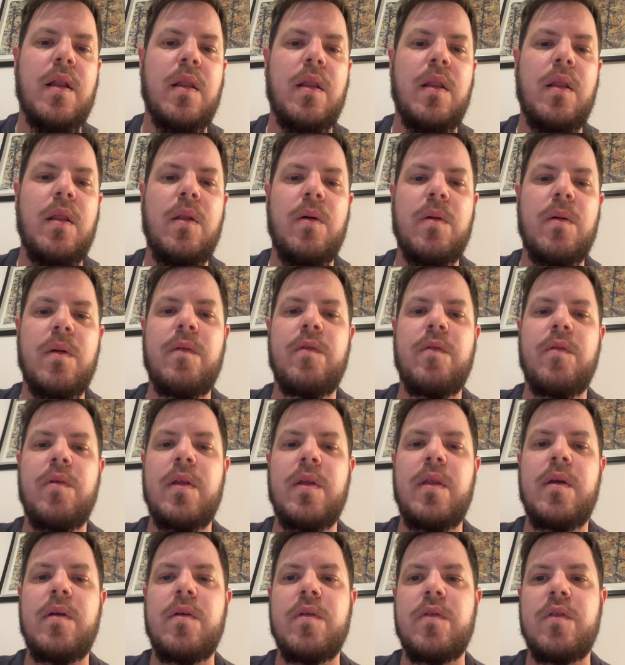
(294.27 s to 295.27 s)
lot of
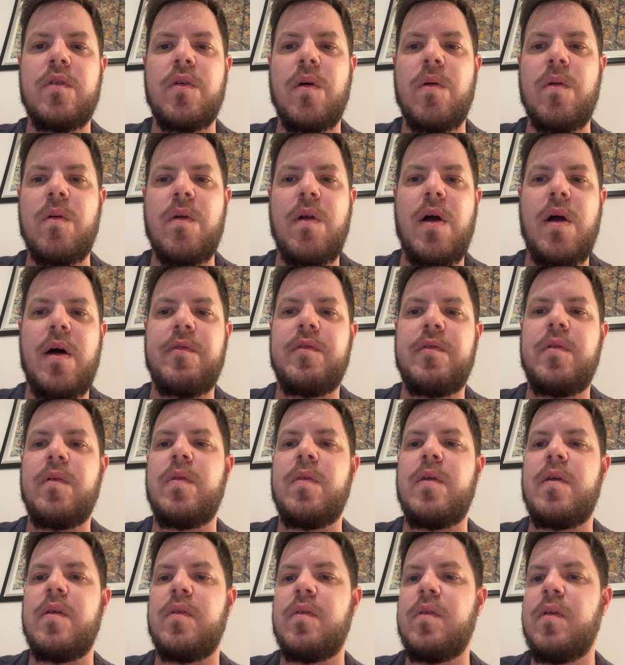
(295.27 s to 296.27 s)
really good songcraft on
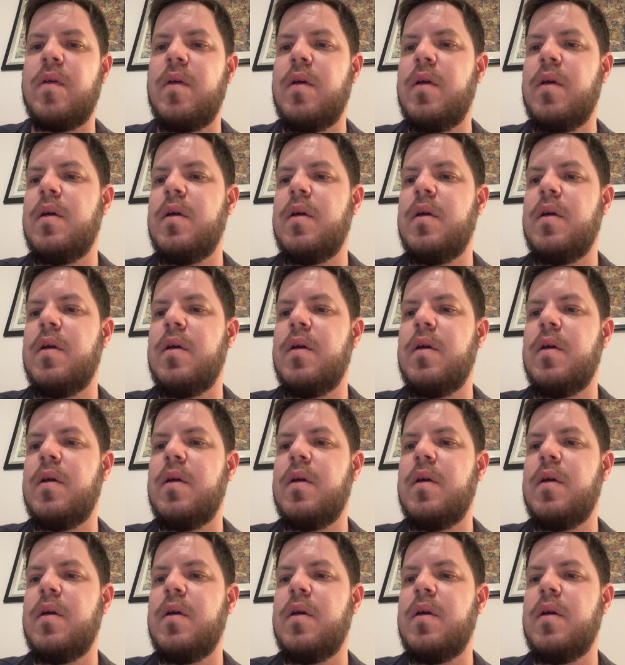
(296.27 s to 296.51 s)
this.